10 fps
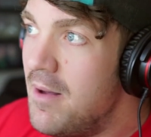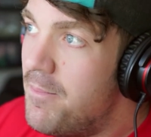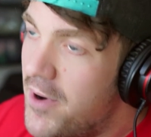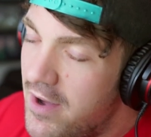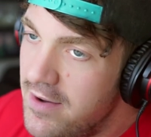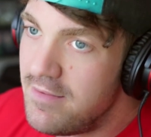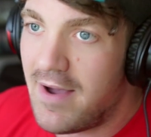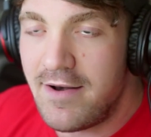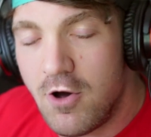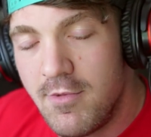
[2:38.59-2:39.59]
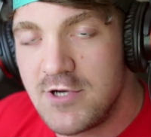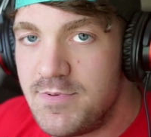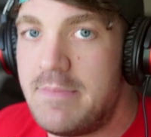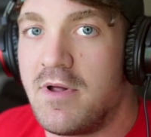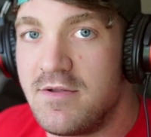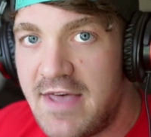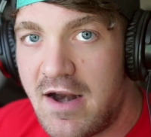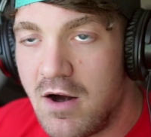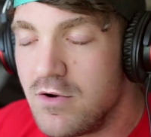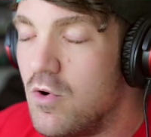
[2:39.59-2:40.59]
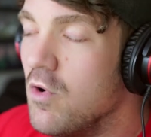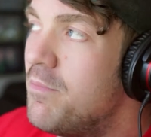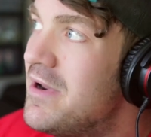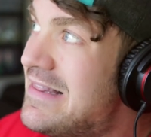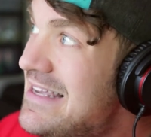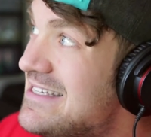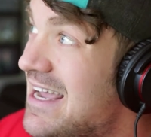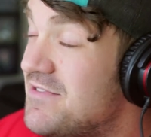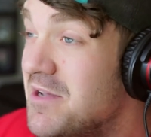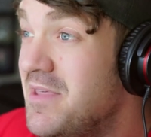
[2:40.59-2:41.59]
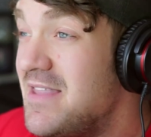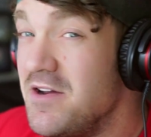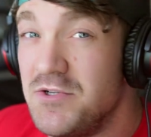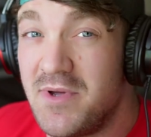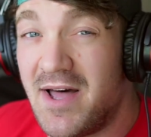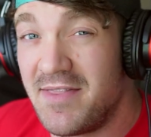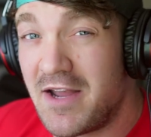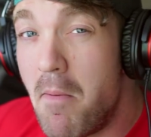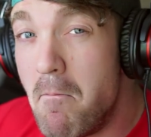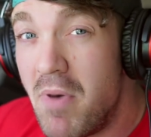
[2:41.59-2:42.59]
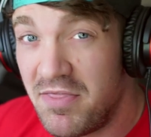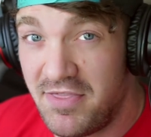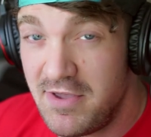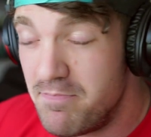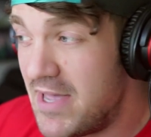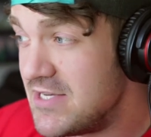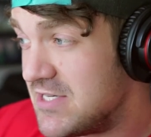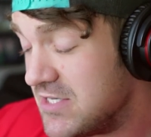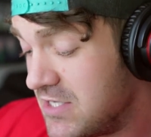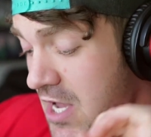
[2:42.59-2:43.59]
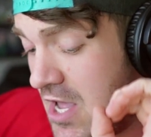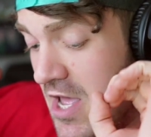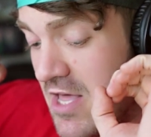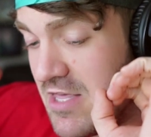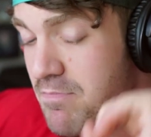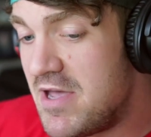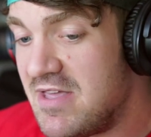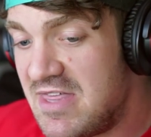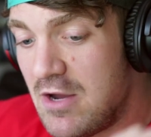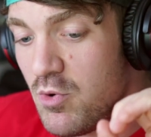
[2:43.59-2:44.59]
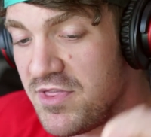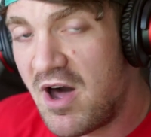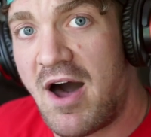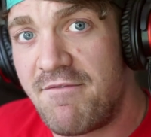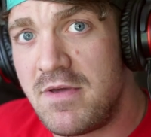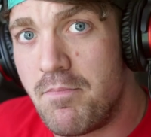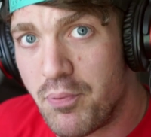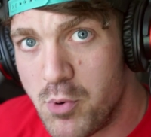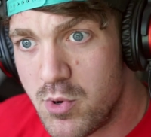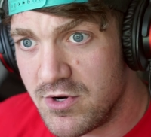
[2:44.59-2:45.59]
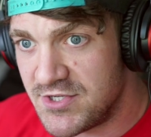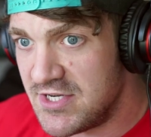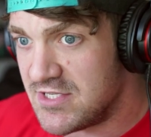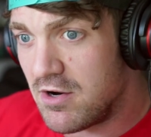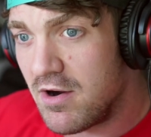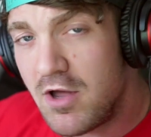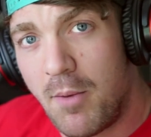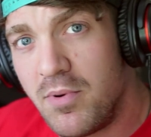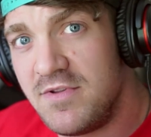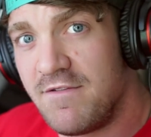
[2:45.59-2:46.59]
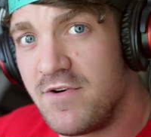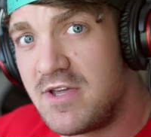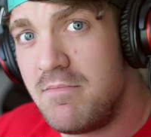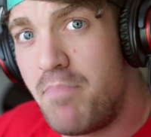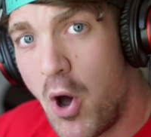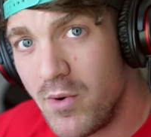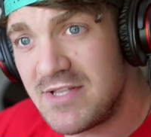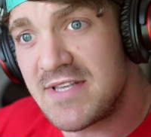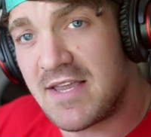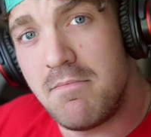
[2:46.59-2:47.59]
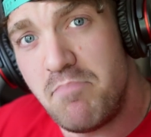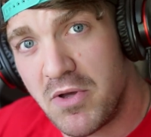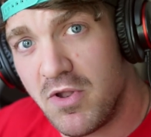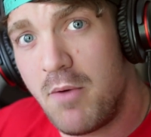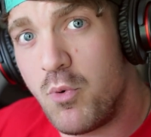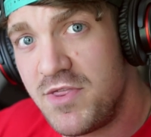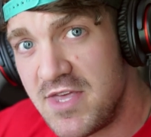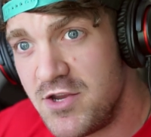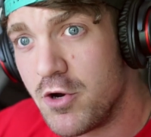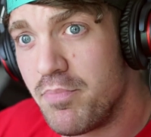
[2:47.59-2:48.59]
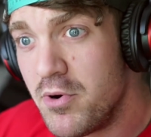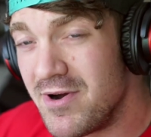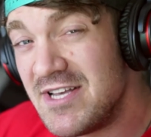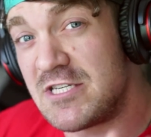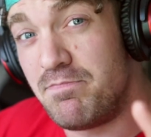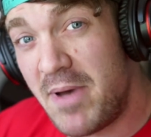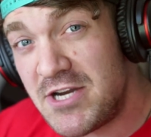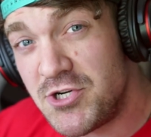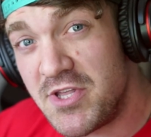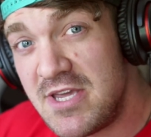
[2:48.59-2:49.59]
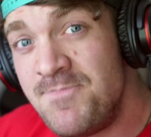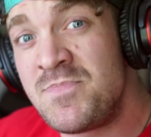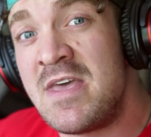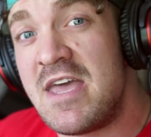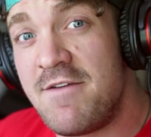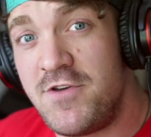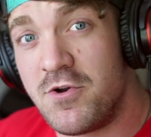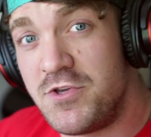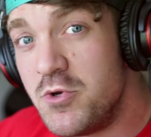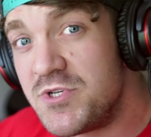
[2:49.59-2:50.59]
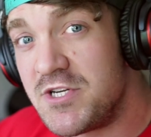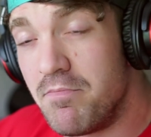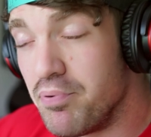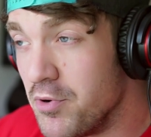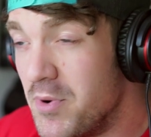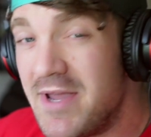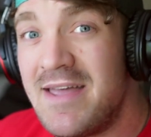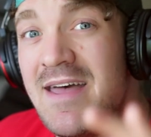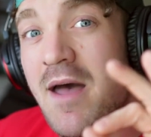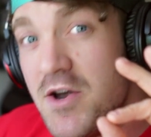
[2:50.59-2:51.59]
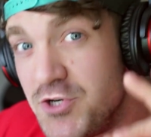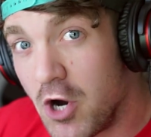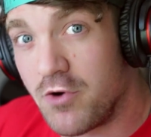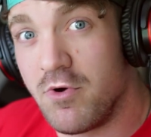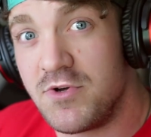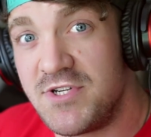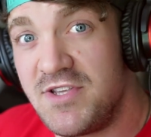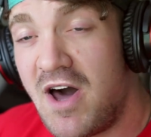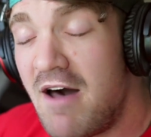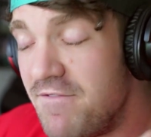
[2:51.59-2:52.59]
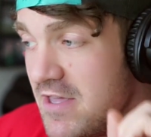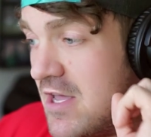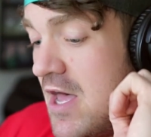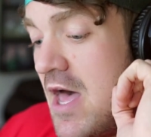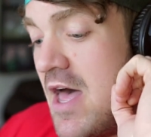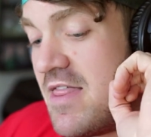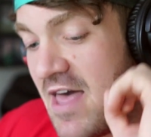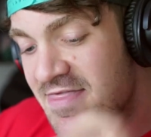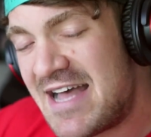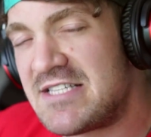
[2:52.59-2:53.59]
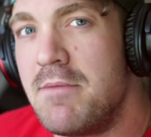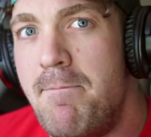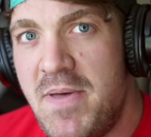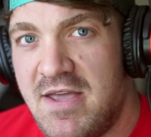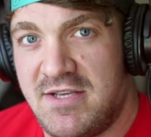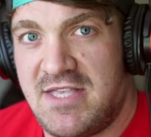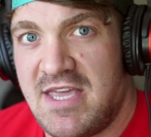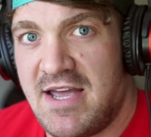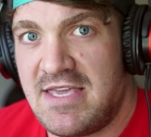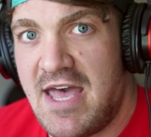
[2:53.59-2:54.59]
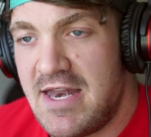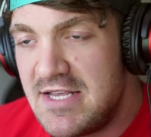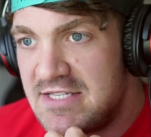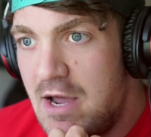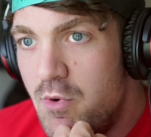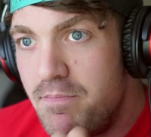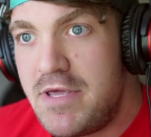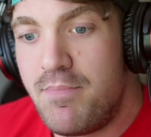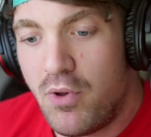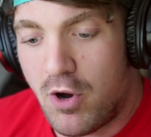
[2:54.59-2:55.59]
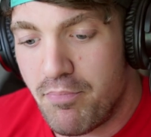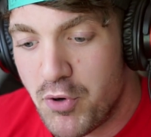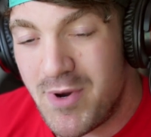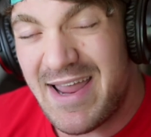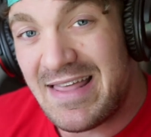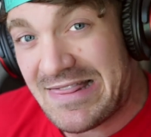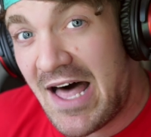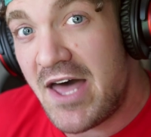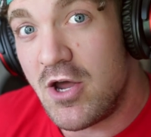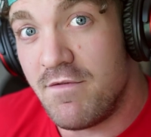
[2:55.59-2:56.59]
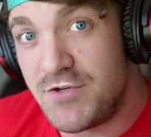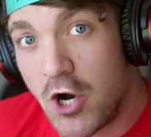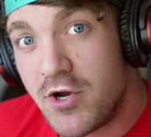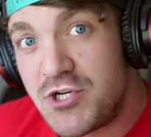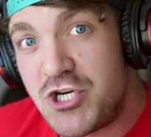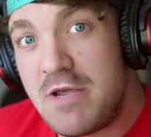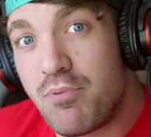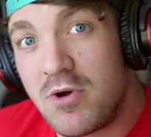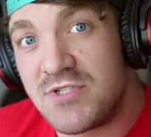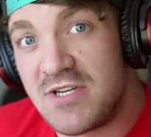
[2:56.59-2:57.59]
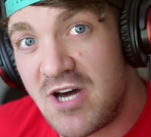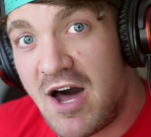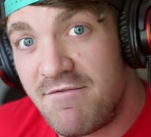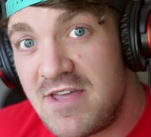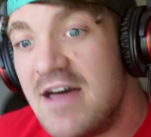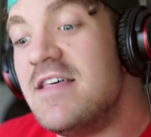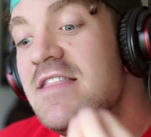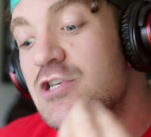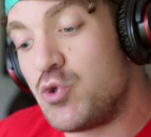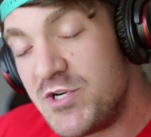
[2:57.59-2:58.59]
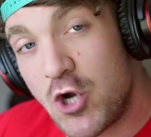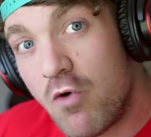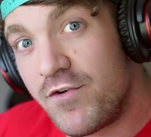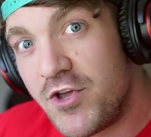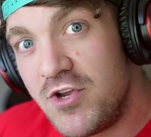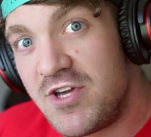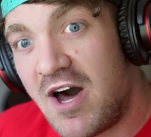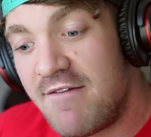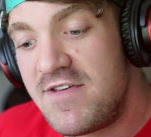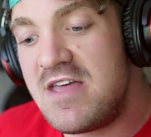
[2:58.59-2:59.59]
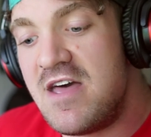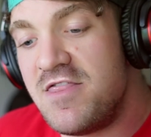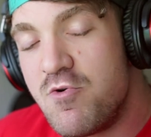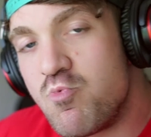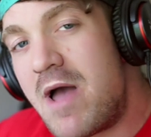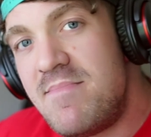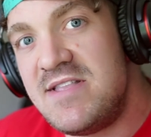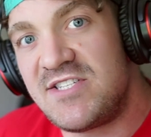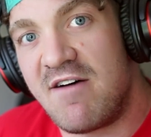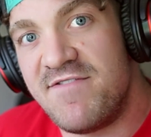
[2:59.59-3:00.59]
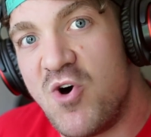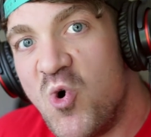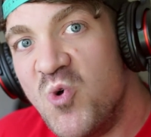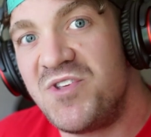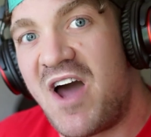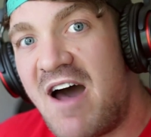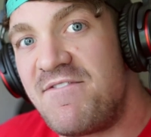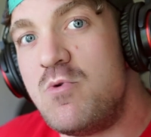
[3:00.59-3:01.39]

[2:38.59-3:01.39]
but I know most people aren't that hardcore, but at least have something that you're doing on like a monthly basis. The big thing with coffee brewers is there are a couple different components that can build up within your brewer, especially if you're used to brewing dark roasted coffee. And that's the biggest thing I get, is that when people are brewing a lot of dark, cheap roasted coffee and then they switch over to good coffee, the remnants of the old coffee